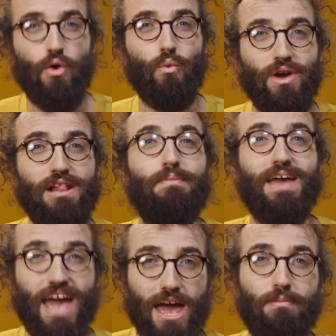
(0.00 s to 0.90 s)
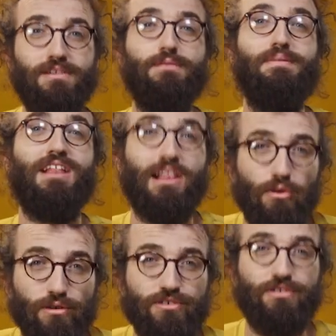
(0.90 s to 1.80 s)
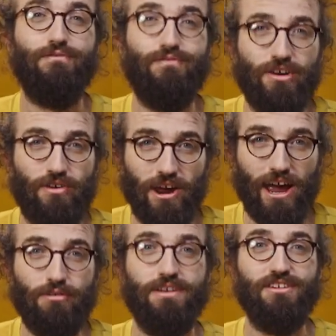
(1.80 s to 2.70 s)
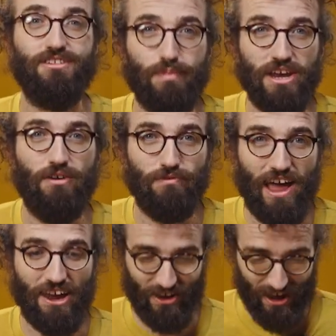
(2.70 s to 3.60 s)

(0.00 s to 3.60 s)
we'll be able to be closer to figuring out the speed of light.